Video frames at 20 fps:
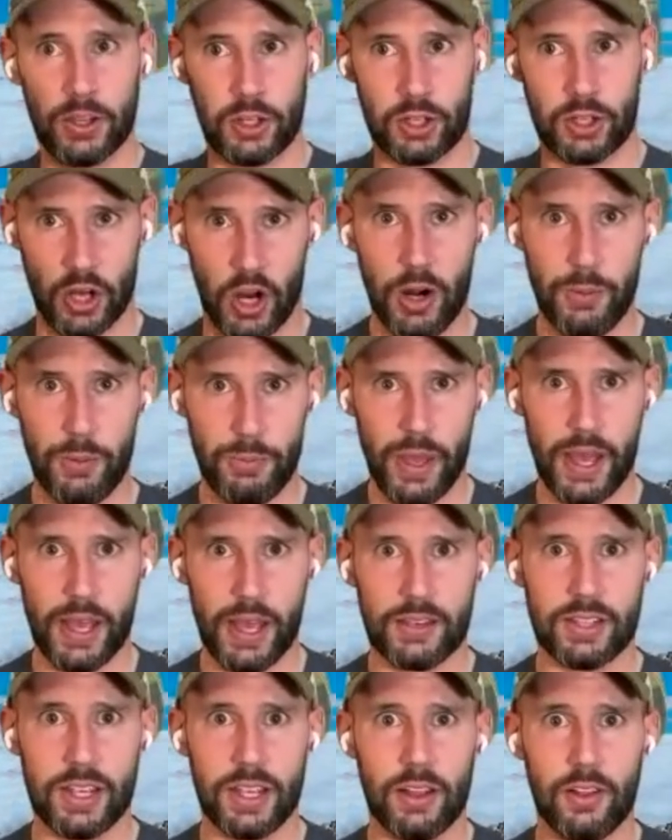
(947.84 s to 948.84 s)
Sharp
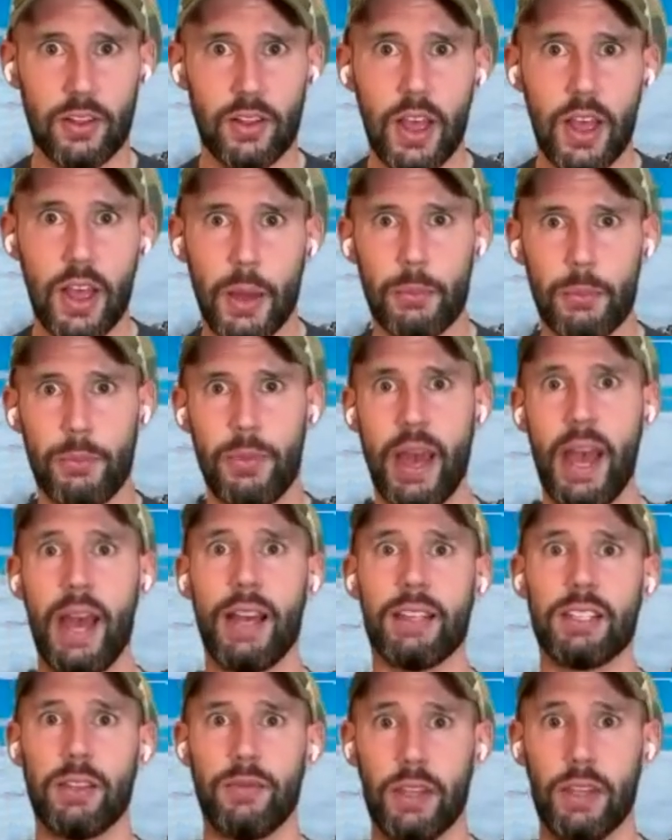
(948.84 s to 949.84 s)
exhale,
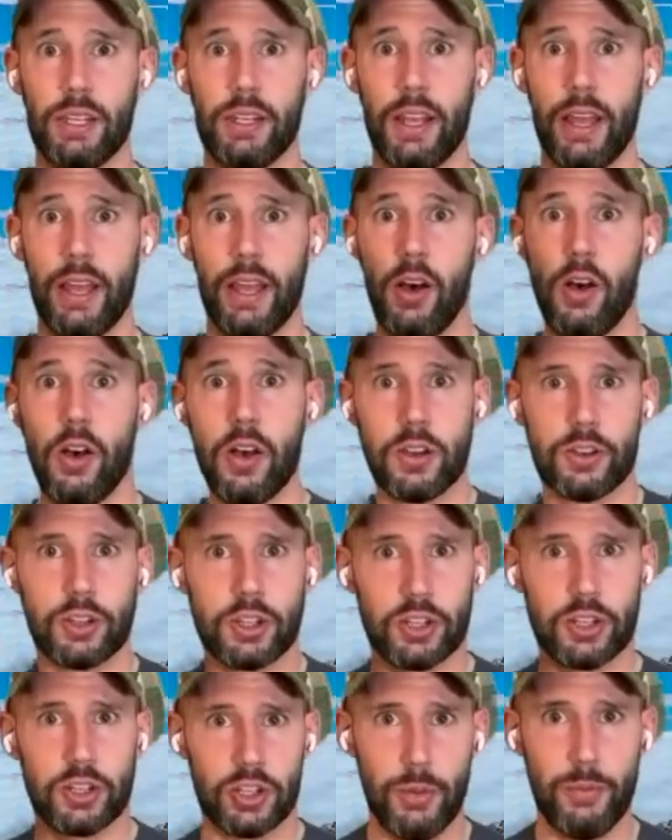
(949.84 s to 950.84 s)
passive inhale.
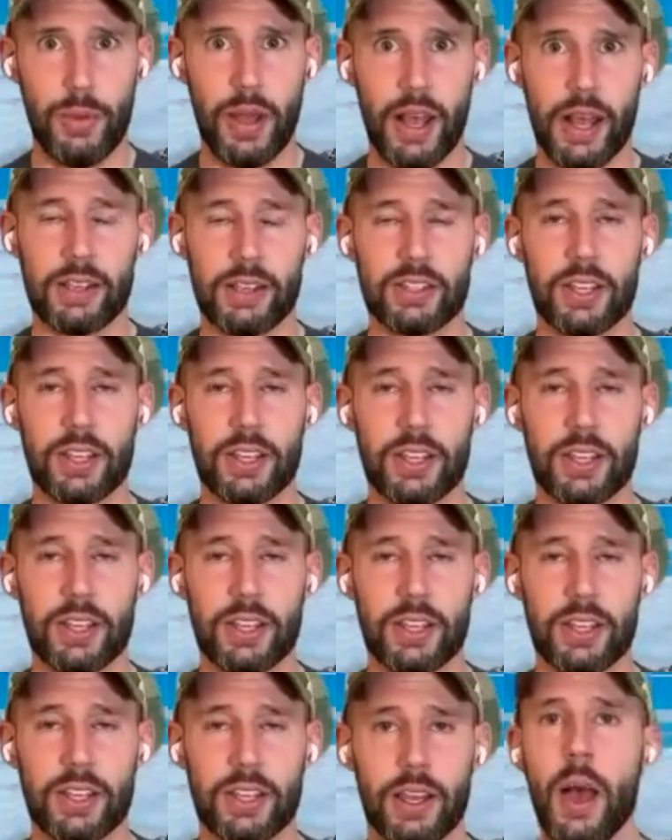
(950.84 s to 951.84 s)
Sharp
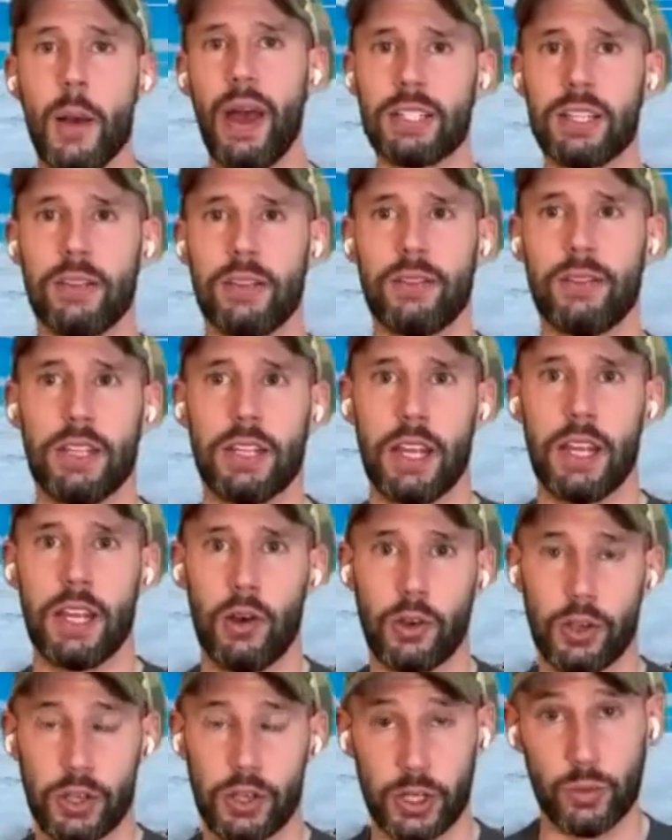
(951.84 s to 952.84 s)
exhale, passive
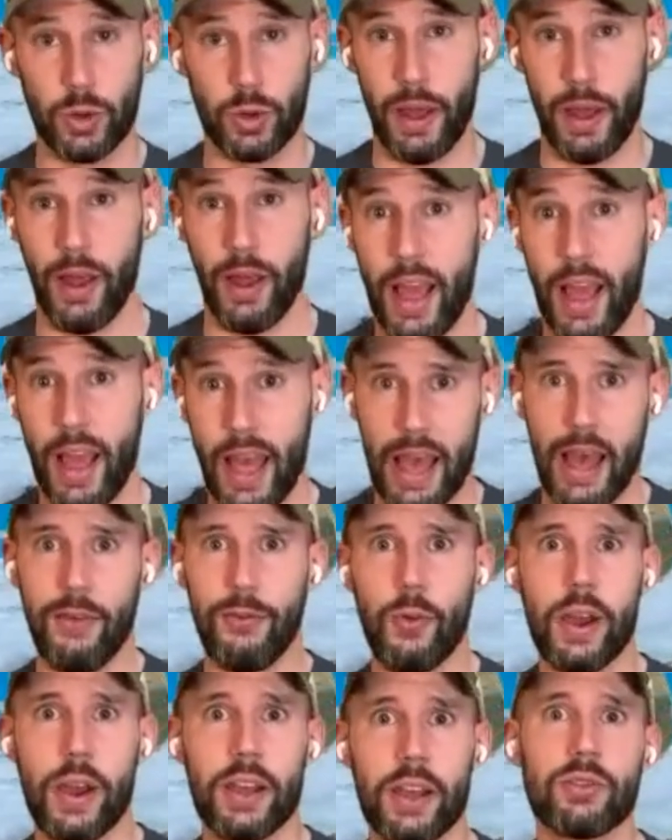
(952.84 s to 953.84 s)
inhale. Good. We're about
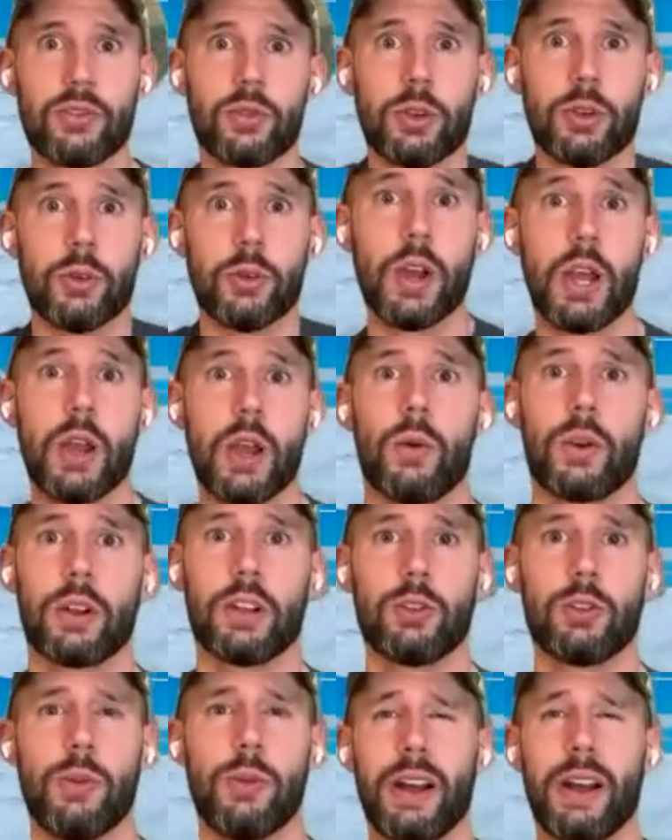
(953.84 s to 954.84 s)
halfway through.
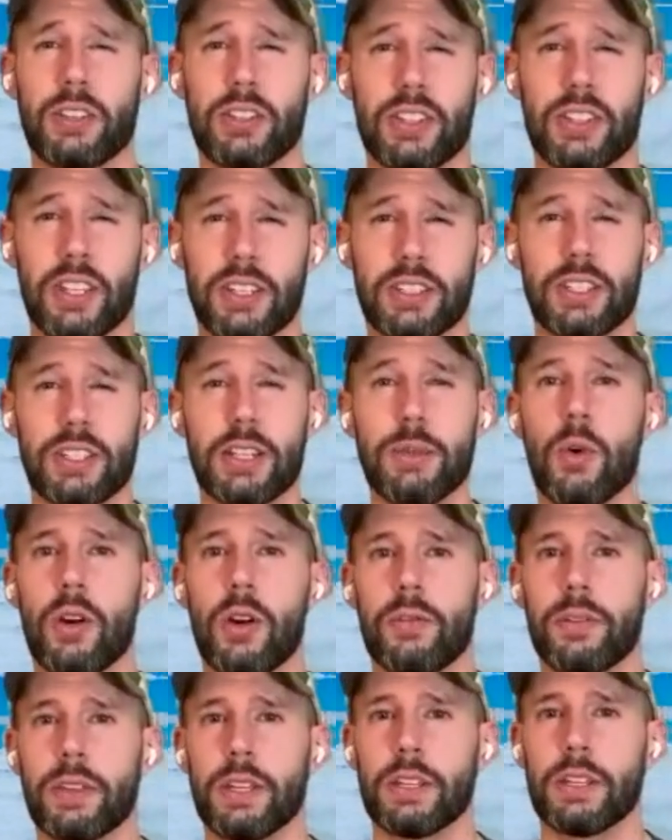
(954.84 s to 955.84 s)
We're going to do about 60
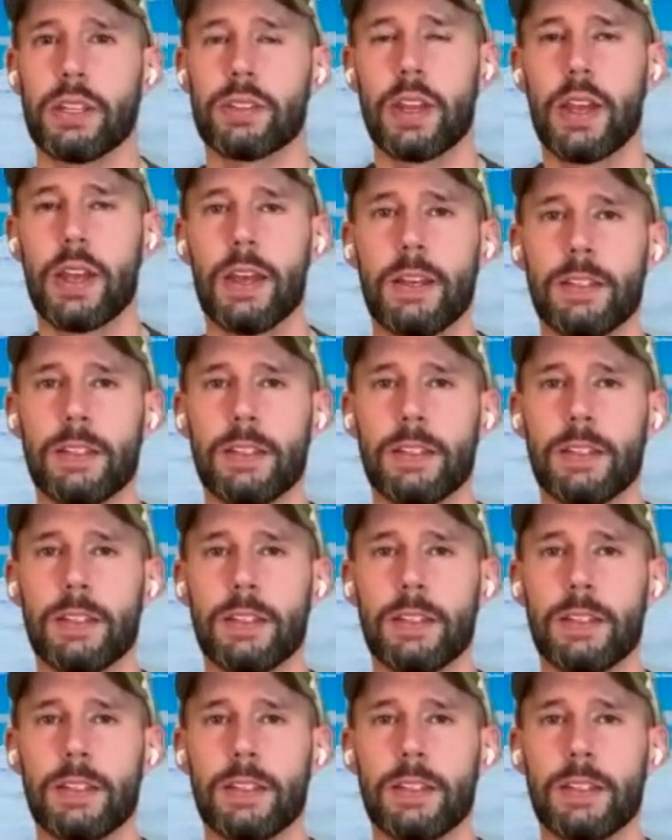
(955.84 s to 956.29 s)
more of these.